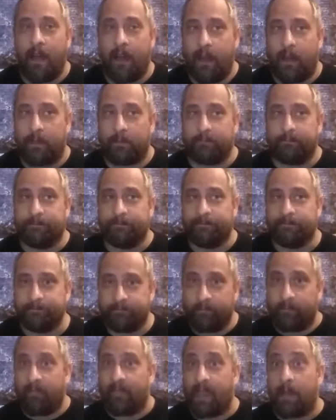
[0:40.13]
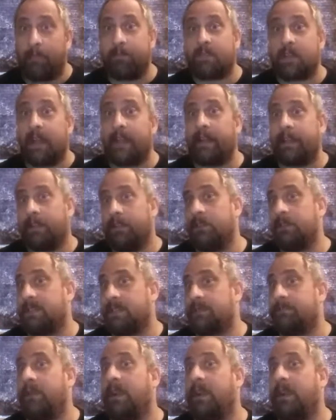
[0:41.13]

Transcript: I'm trying to use